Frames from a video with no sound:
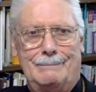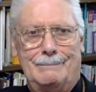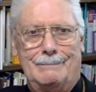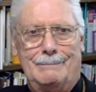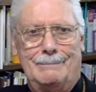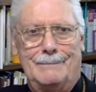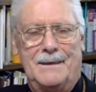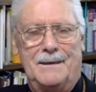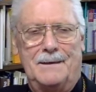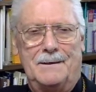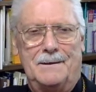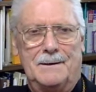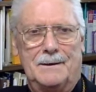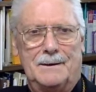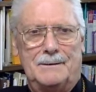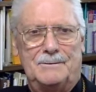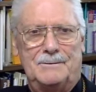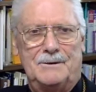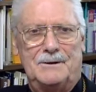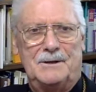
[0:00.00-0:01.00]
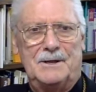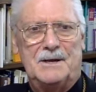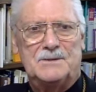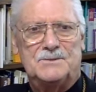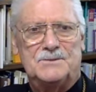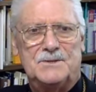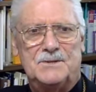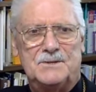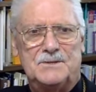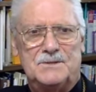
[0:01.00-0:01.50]
the
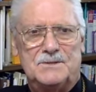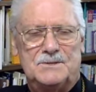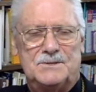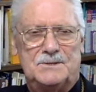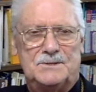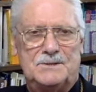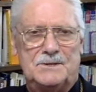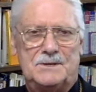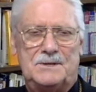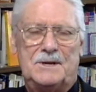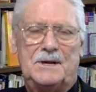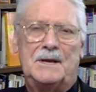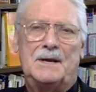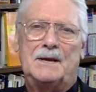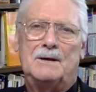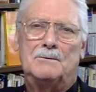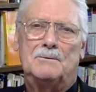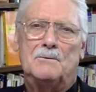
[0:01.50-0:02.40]
lessons today are